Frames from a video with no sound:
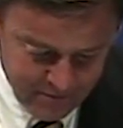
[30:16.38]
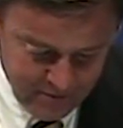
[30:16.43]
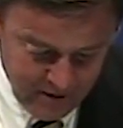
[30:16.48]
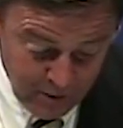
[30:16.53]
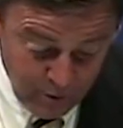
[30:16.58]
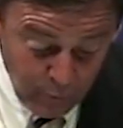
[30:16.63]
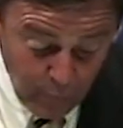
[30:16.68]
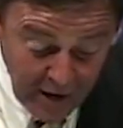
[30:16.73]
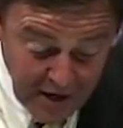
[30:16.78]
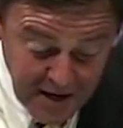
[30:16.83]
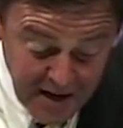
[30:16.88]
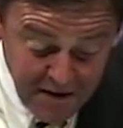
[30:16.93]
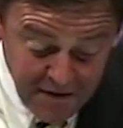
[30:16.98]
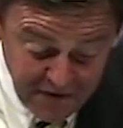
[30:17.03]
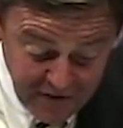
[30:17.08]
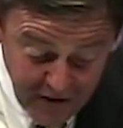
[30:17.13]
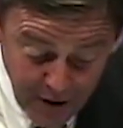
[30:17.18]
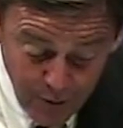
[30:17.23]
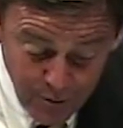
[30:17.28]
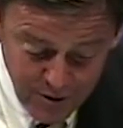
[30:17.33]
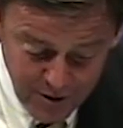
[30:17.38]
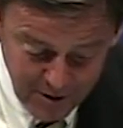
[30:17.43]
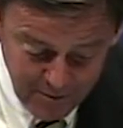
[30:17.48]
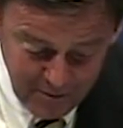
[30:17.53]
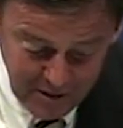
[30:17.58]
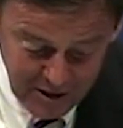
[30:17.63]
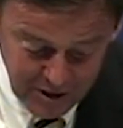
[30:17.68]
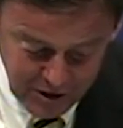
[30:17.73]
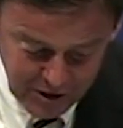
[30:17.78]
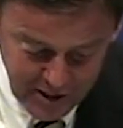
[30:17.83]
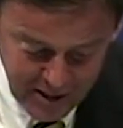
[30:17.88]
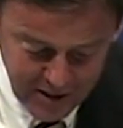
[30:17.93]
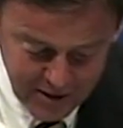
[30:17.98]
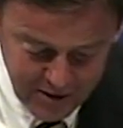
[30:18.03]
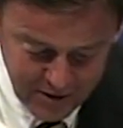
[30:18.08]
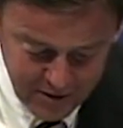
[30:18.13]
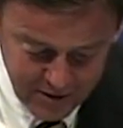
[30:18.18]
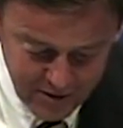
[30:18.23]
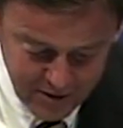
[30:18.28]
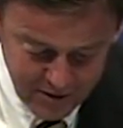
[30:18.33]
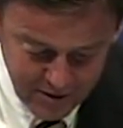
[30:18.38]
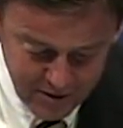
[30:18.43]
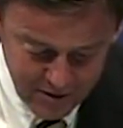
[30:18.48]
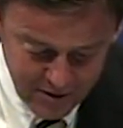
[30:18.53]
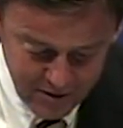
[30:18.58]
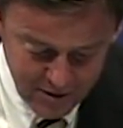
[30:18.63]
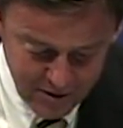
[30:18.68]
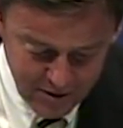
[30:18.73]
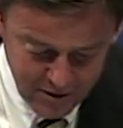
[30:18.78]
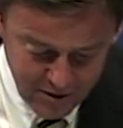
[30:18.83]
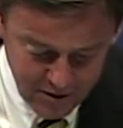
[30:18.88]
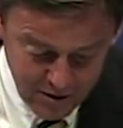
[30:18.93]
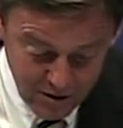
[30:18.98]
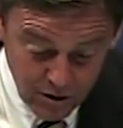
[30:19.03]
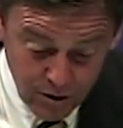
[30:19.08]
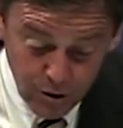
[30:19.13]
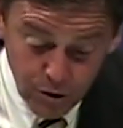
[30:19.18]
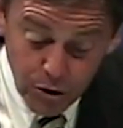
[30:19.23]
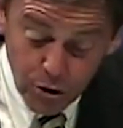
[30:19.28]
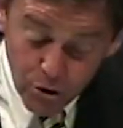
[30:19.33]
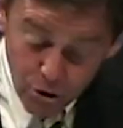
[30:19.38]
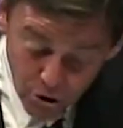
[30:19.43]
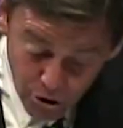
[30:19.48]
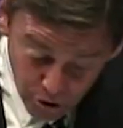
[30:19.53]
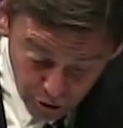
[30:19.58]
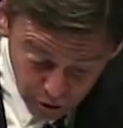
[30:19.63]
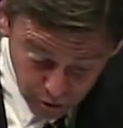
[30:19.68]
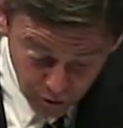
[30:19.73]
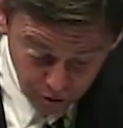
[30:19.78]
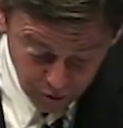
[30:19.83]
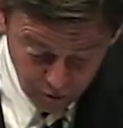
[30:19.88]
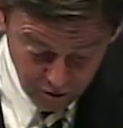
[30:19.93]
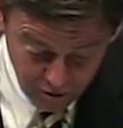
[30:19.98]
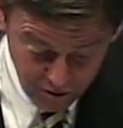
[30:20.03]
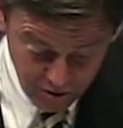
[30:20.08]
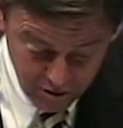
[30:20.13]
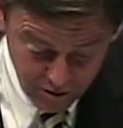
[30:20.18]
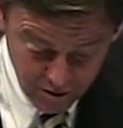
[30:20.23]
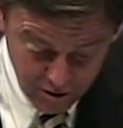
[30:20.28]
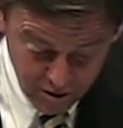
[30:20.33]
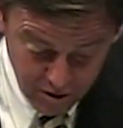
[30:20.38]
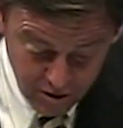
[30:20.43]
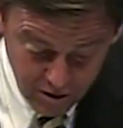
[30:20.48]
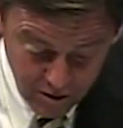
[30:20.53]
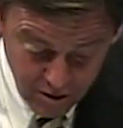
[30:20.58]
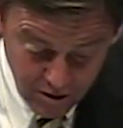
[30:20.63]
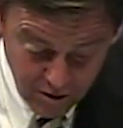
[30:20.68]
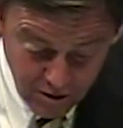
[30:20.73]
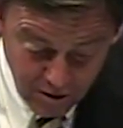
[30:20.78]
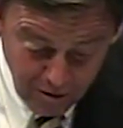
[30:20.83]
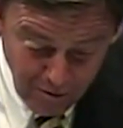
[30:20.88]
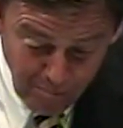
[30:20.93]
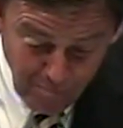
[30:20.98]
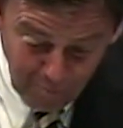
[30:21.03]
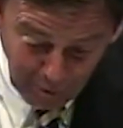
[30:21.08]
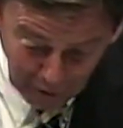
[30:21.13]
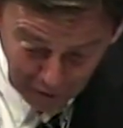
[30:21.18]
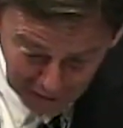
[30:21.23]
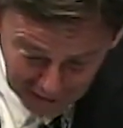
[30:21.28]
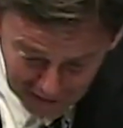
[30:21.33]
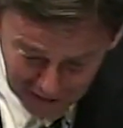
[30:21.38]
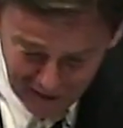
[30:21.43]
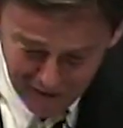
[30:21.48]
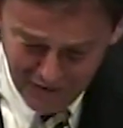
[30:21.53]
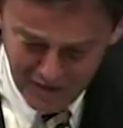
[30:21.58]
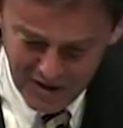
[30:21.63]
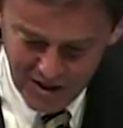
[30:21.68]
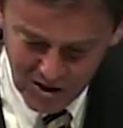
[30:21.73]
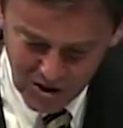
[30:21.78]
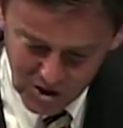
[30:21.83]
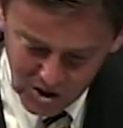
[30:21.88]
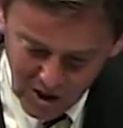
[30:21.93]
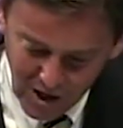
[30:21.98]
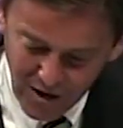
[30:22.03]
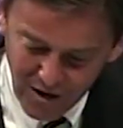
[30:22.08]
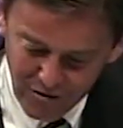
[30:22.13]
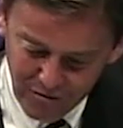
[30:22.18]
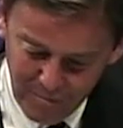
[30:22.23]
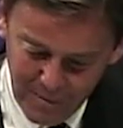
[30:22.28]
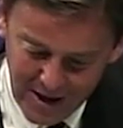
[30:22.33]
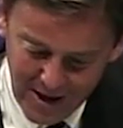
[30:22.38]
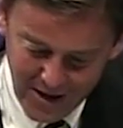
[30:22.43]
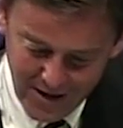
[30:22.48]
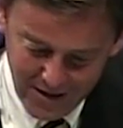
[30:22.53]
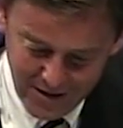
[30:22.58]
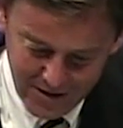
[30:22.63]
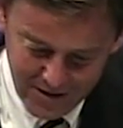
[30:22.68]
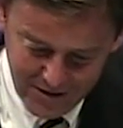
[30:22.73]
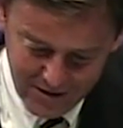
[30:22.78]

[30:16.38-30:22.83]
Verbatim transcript: And when he found him, he said, "Do you believe in the Son of Man?"